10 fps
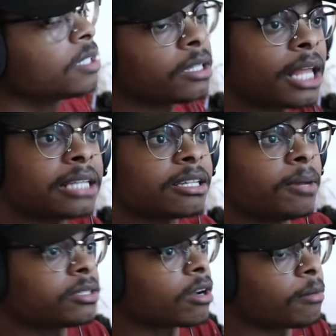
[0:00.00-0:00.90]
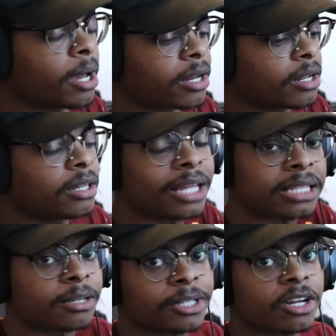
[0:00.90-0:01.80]
Last time I talk about it. Last time
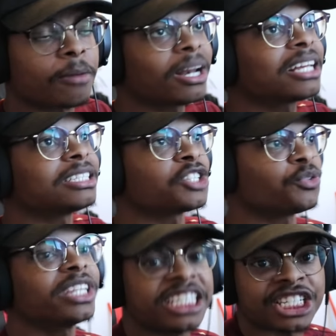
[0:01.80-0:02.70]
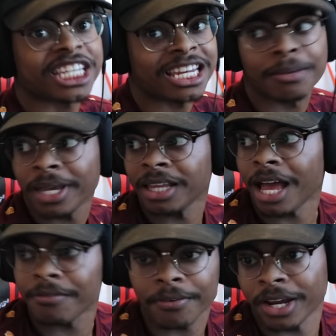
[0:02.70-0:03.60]
I talk about it, because it's really just eating me alive
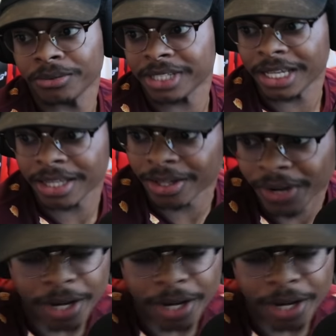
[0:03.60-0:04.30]
if I don't say anything right now.